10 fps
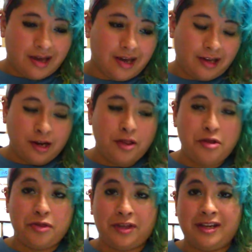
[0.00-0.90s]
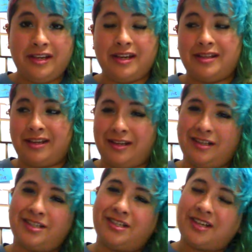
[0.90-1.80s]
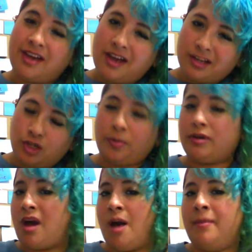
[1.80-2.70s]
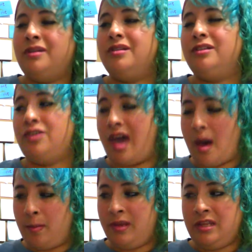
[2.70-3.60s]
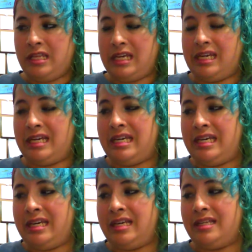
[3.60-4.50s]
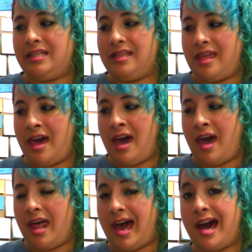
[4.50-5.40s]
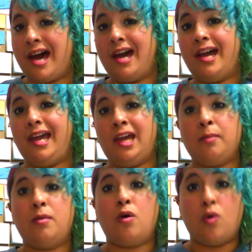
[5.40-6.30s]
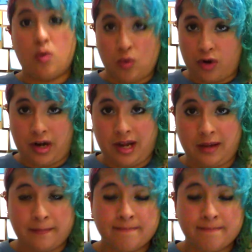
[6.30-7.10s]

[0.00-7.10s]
Another thing that it's super common to happen is that I am horny.